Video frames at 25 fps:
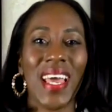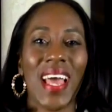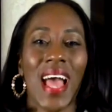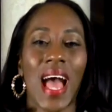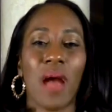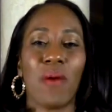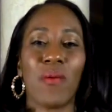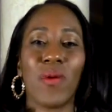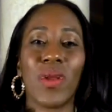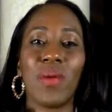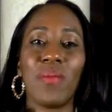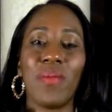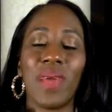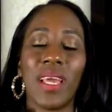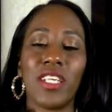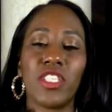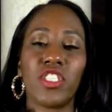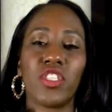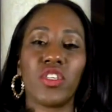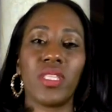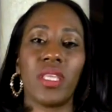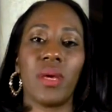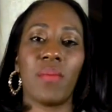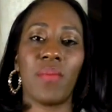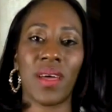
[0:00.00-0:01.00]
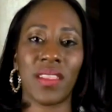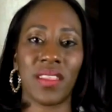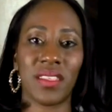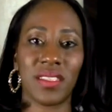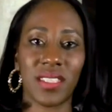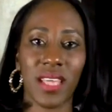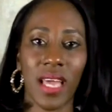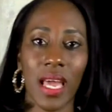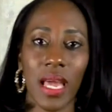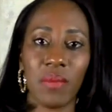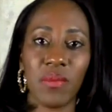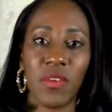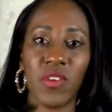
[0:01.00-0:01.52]
I want to make sure that by the
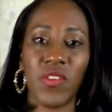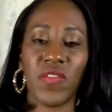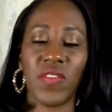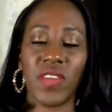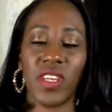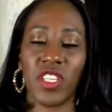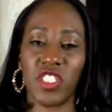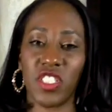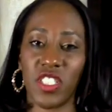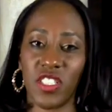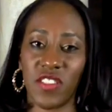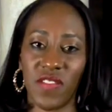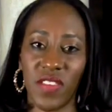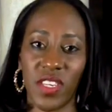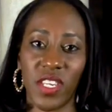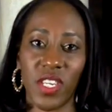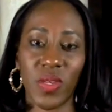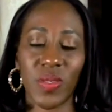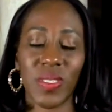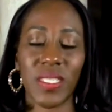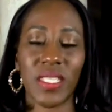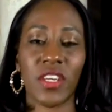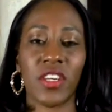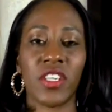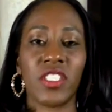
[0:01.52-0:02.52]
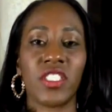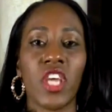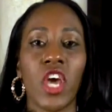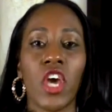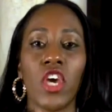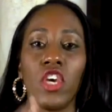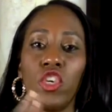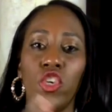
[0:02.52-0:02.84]
time you finish this video series,